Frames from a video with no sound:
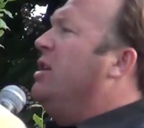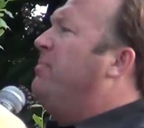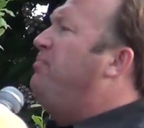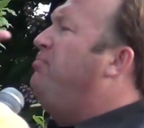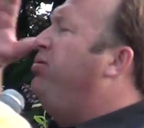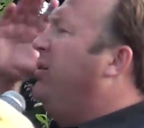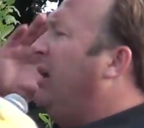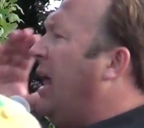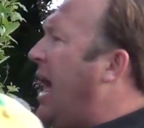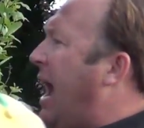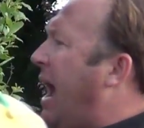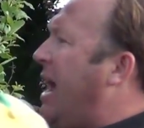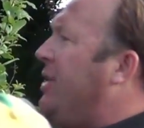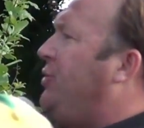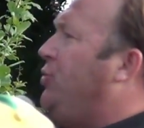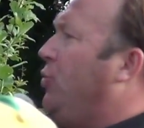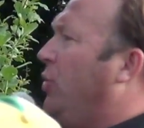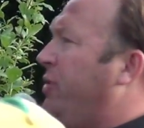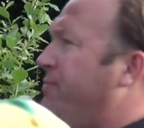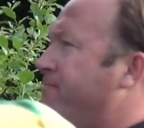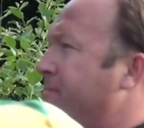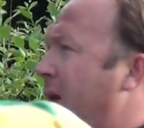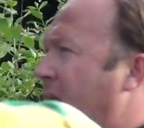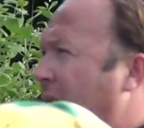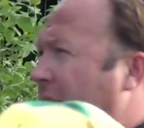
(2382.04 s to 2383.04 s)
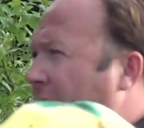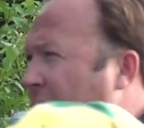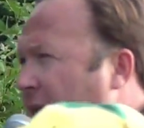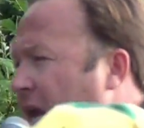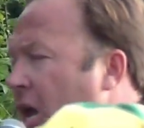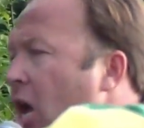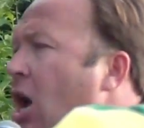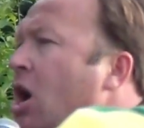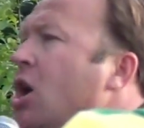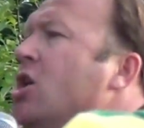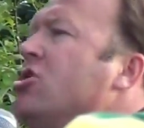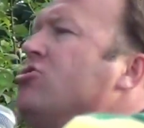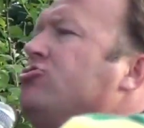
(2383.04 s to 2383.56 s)
to pledge with me
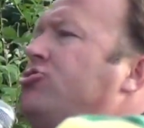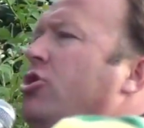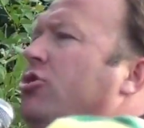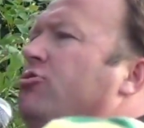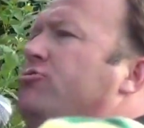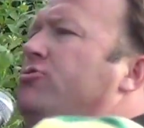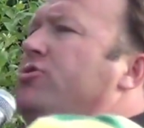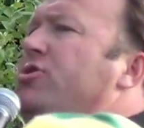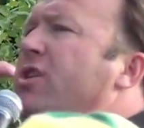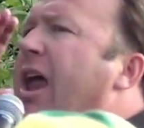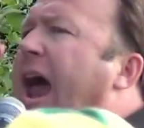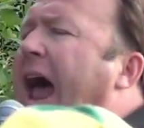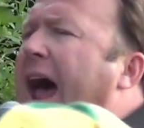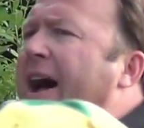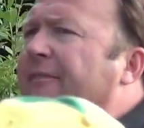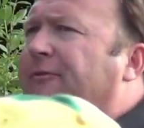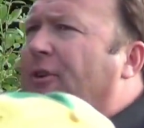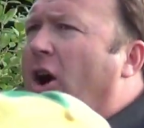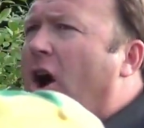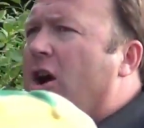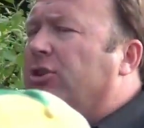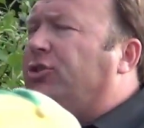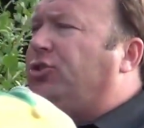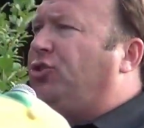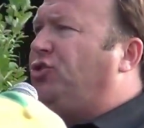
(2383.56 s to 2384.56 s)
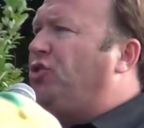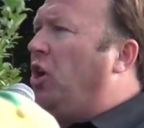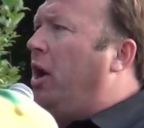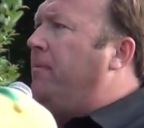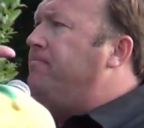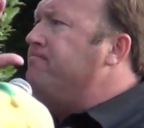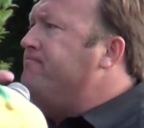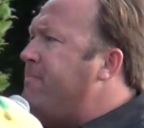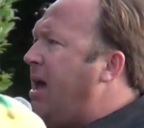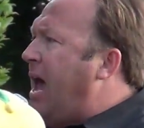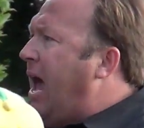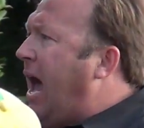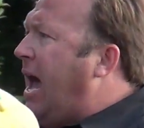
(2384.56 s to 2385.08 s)
to never
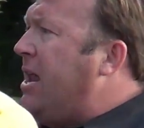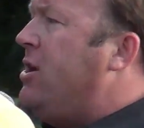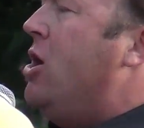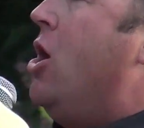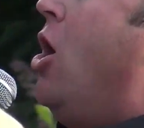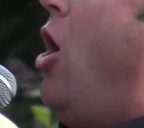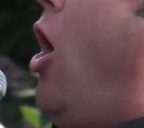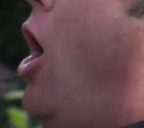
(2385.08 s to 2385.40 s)
submit